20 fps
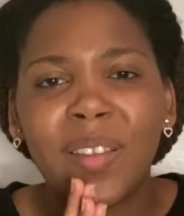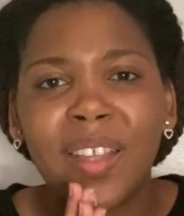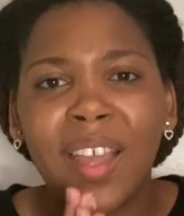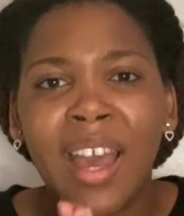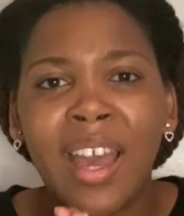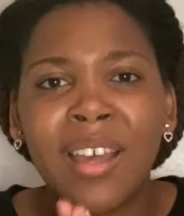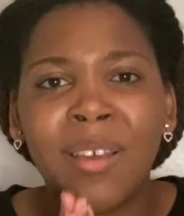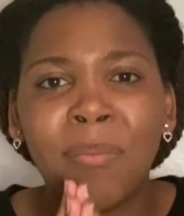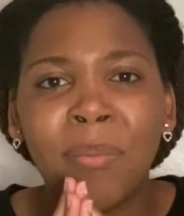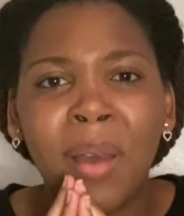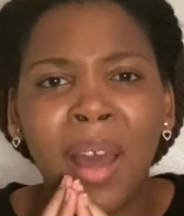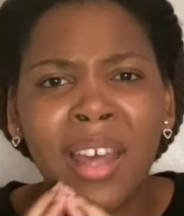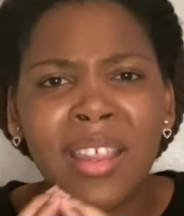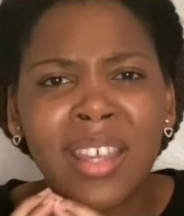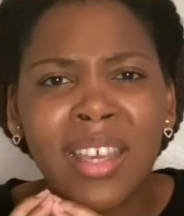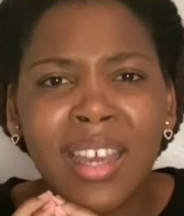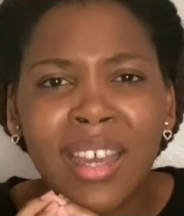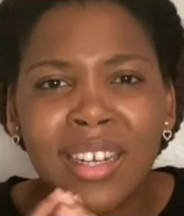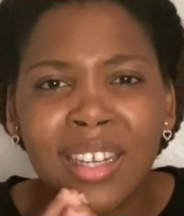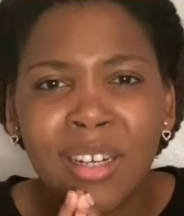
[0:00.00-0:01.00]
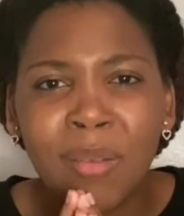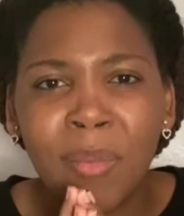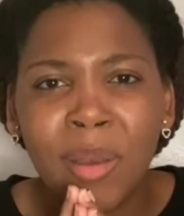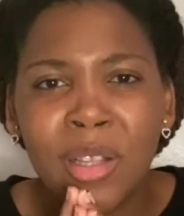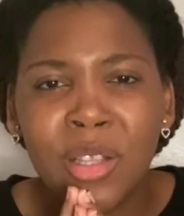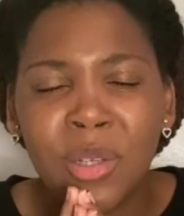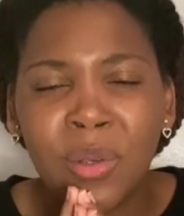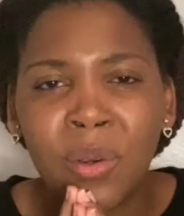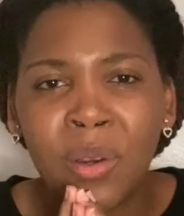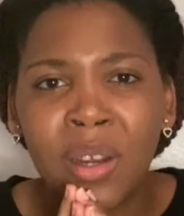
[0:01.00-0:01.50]
I think I need a
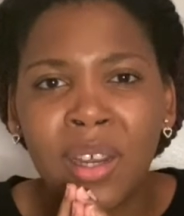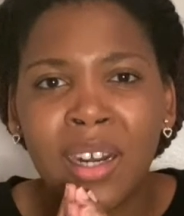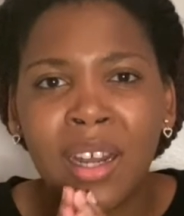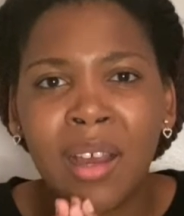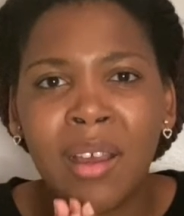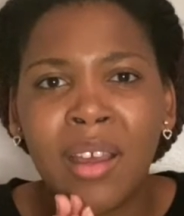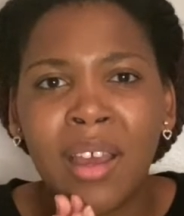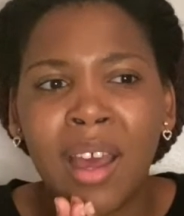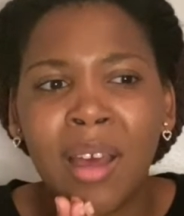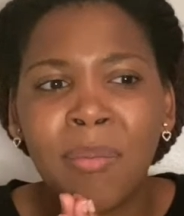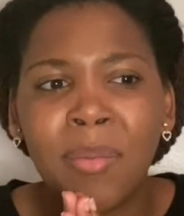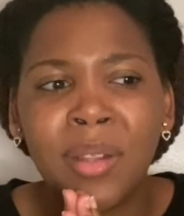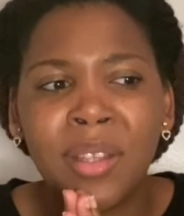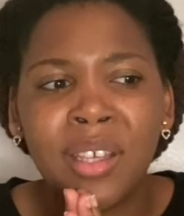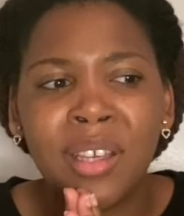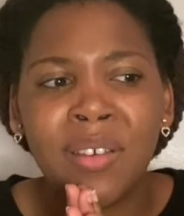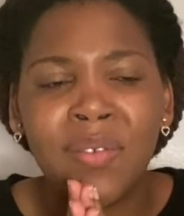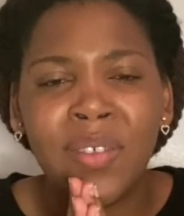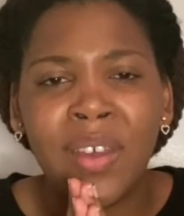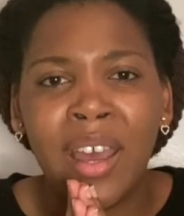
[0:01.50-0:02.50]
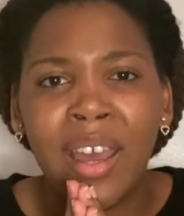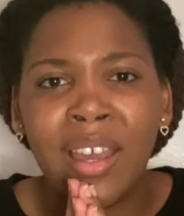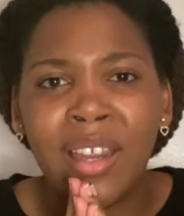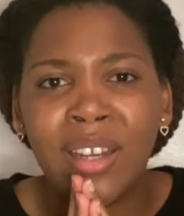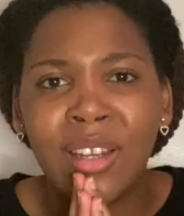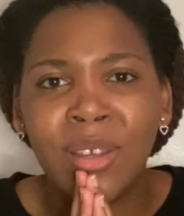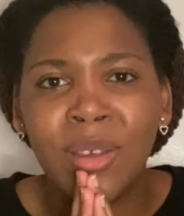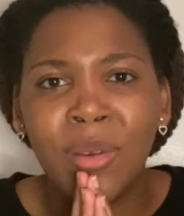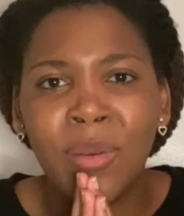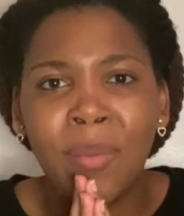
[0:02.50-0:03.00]
mentor, and I believe
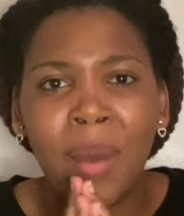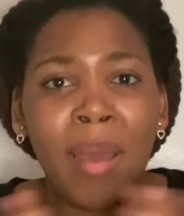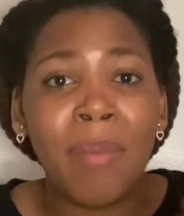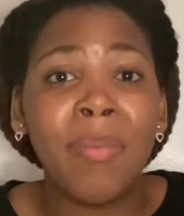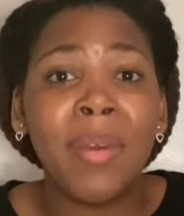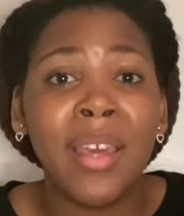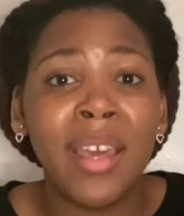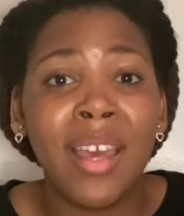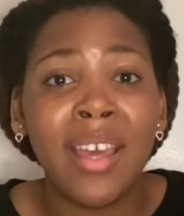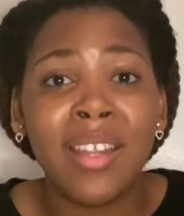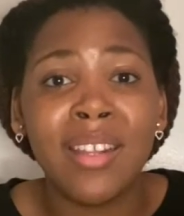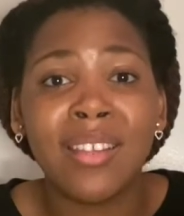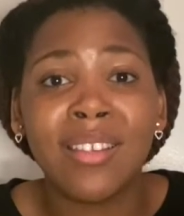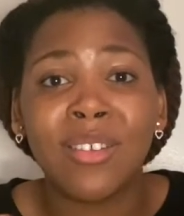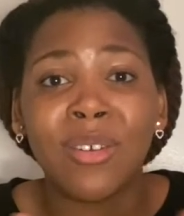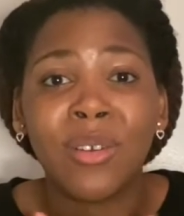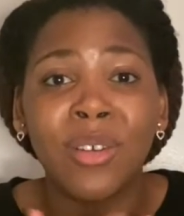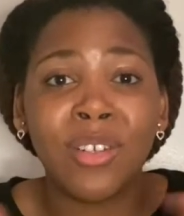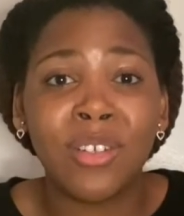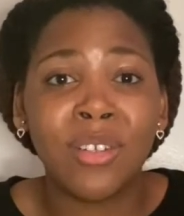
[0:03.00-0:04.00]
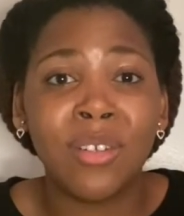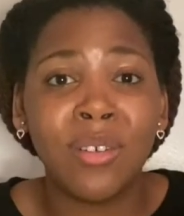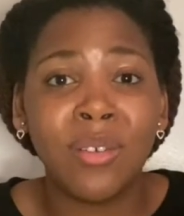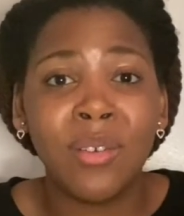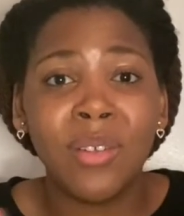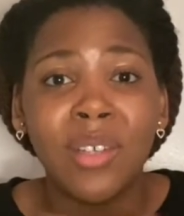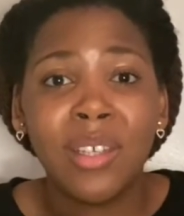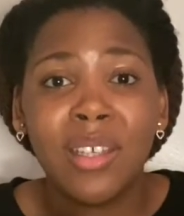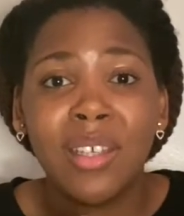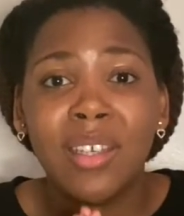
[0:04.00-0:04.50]
that you might be it. So
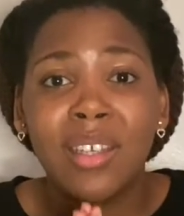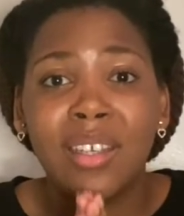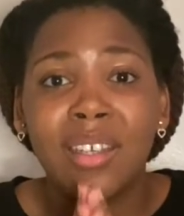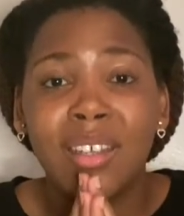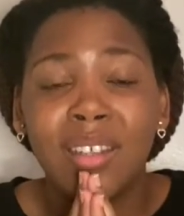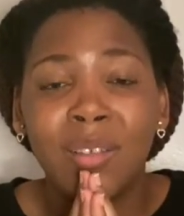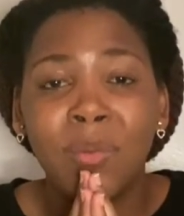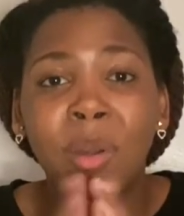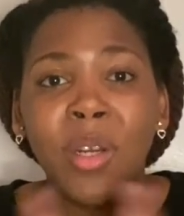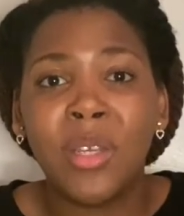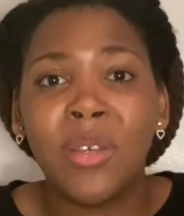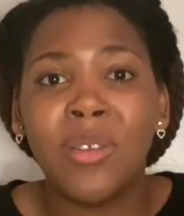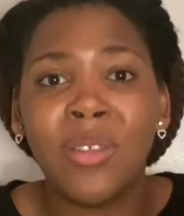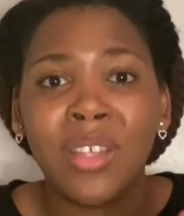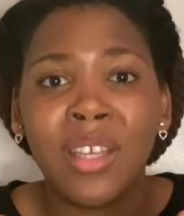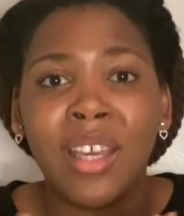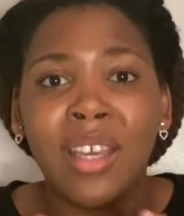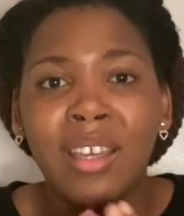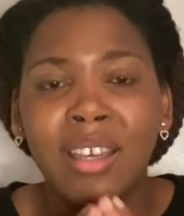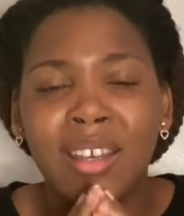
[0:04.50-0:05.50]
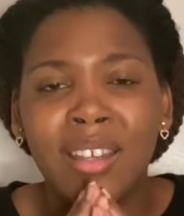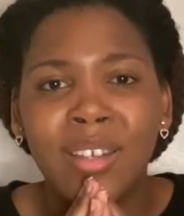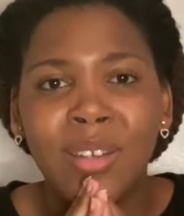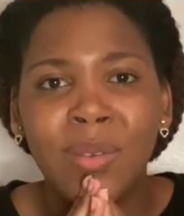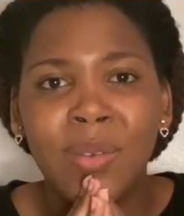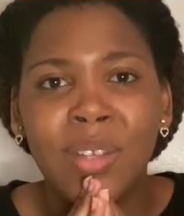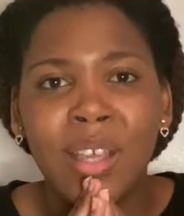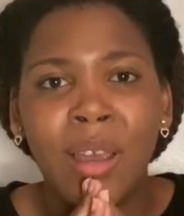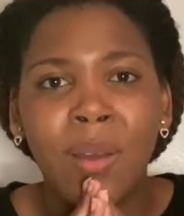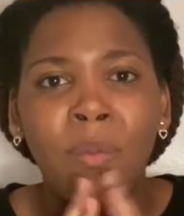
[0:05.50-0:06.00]
what do you think? And she
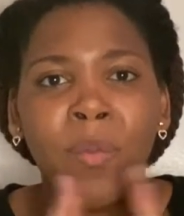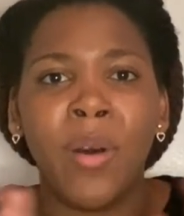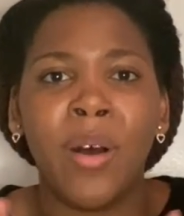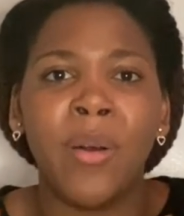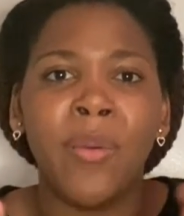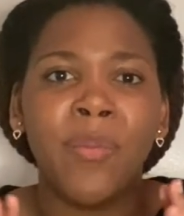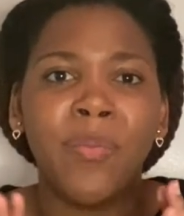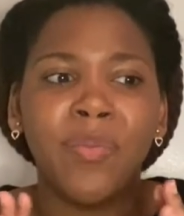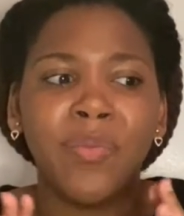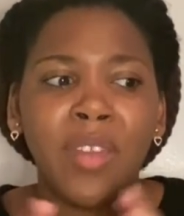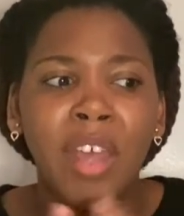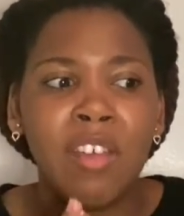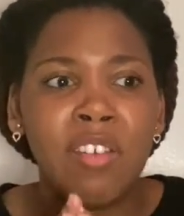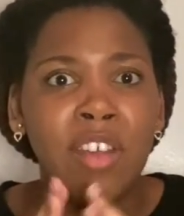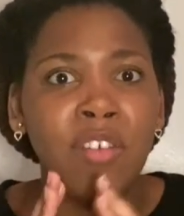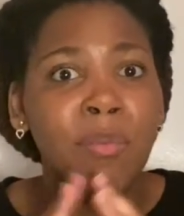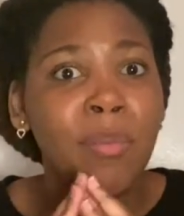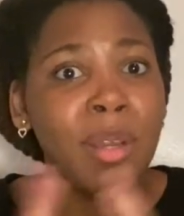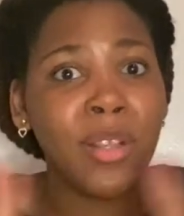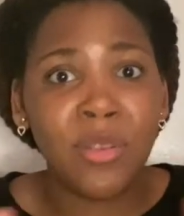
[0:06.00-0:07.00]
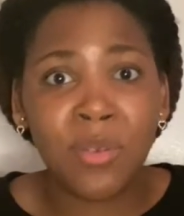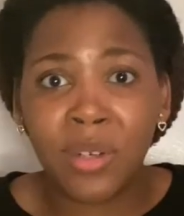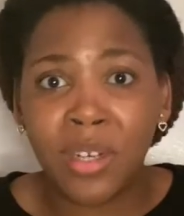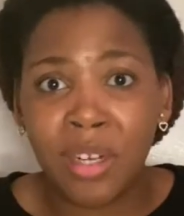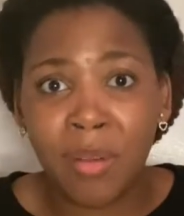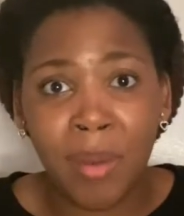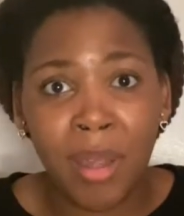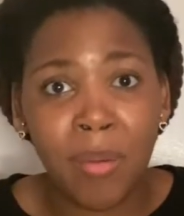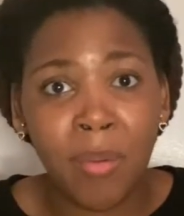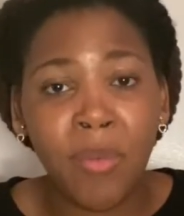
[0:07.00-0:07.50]
was like, well, I never mentored
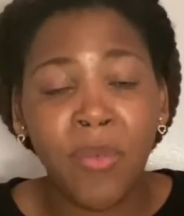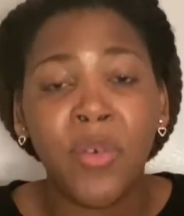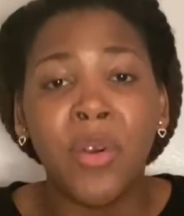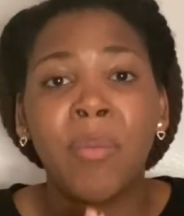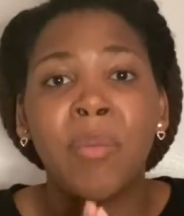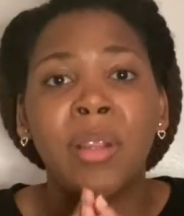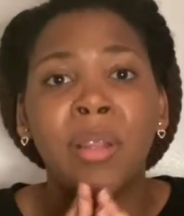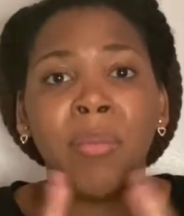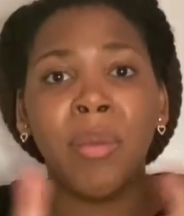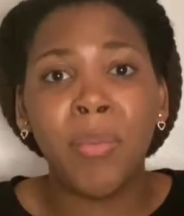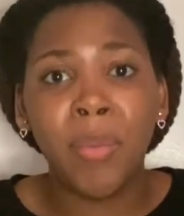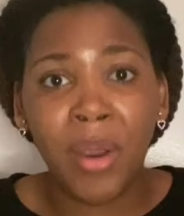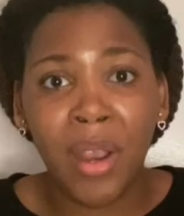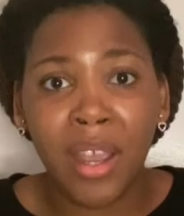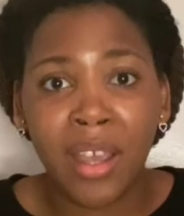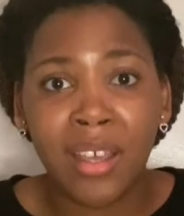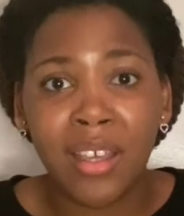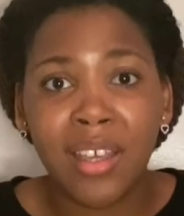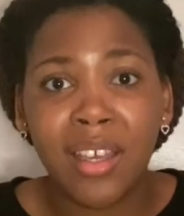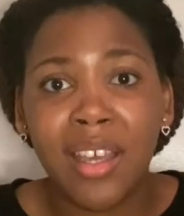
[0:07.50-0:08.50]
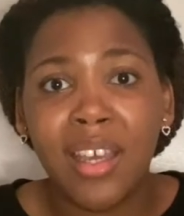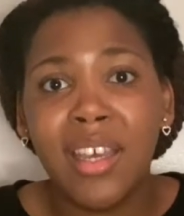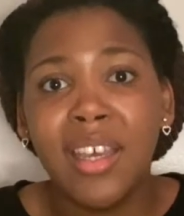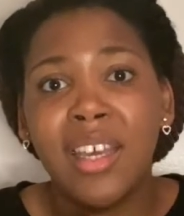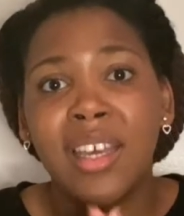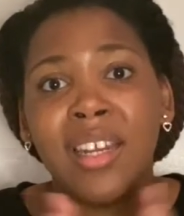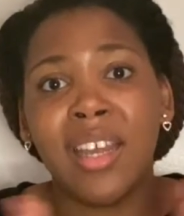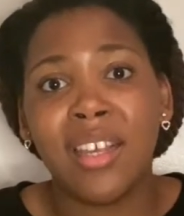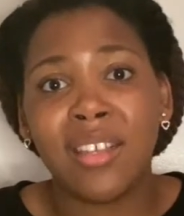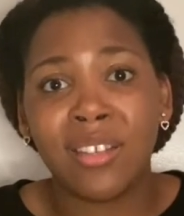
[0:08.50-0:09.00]
anybody before, but let me pray
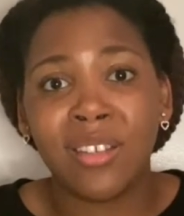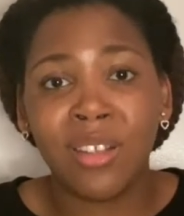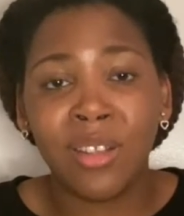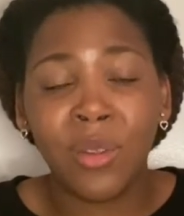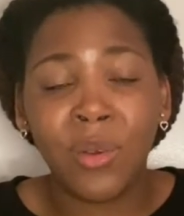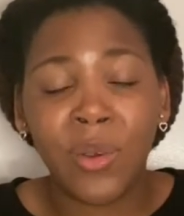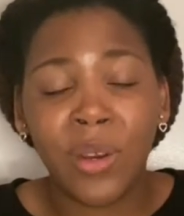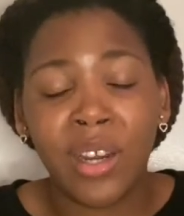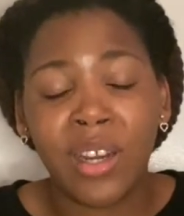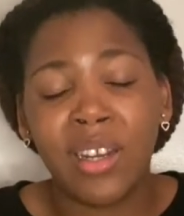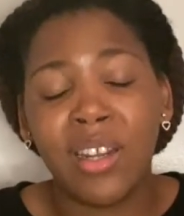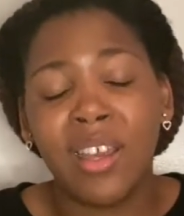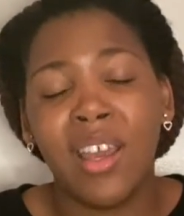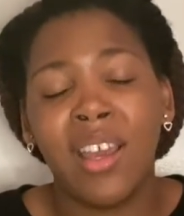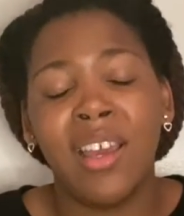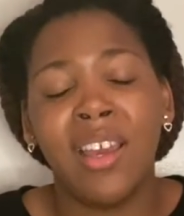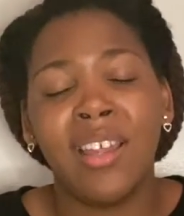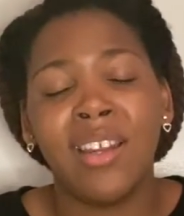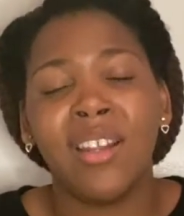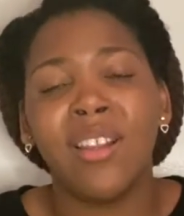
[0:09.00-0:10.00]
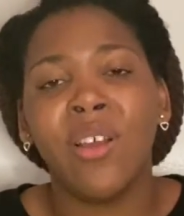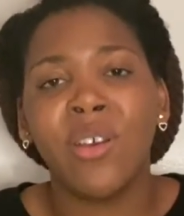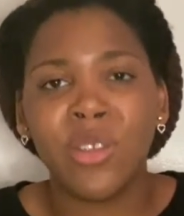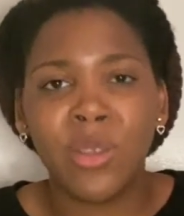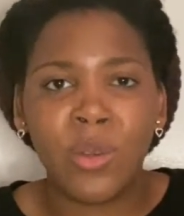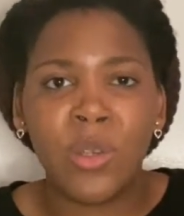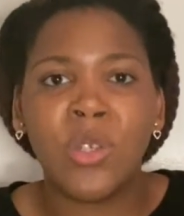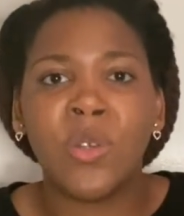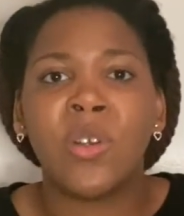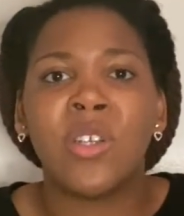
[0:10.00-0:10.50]
and ask the Lord. And long
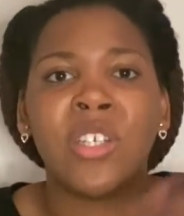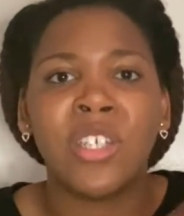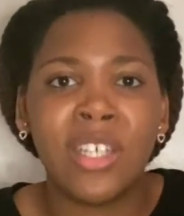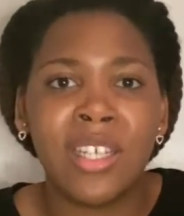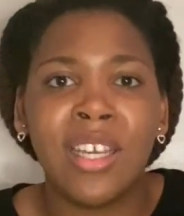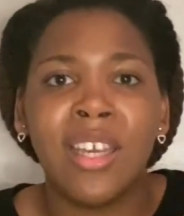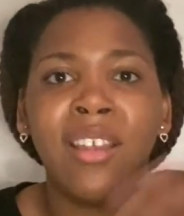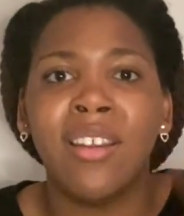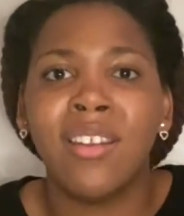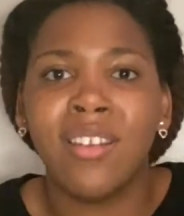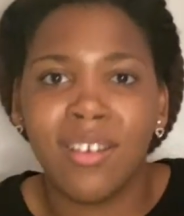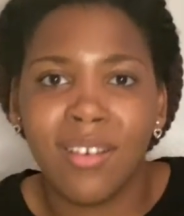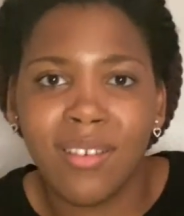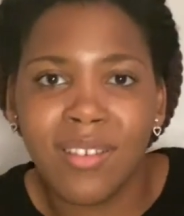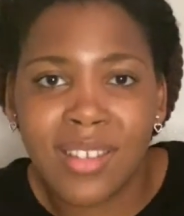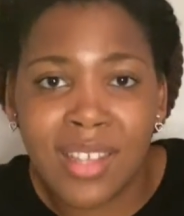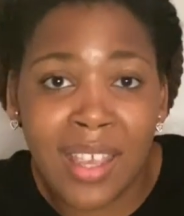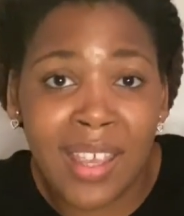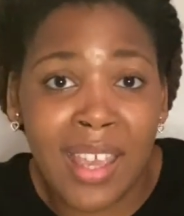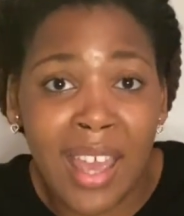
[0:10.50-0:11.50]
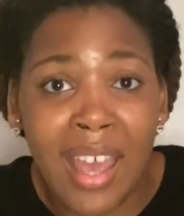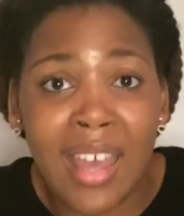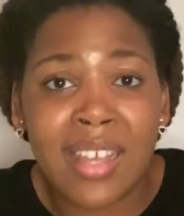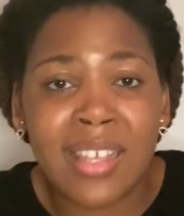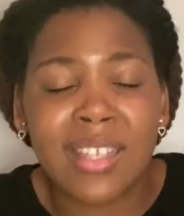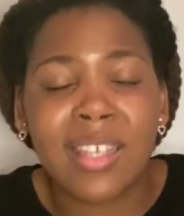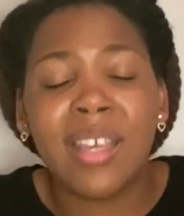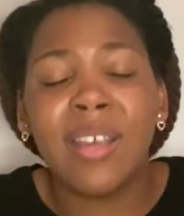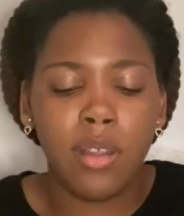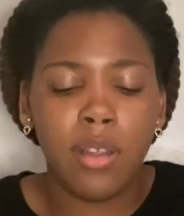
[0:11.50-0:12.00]
story short, she did say
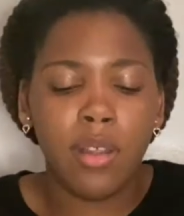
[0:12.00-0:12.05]
yes.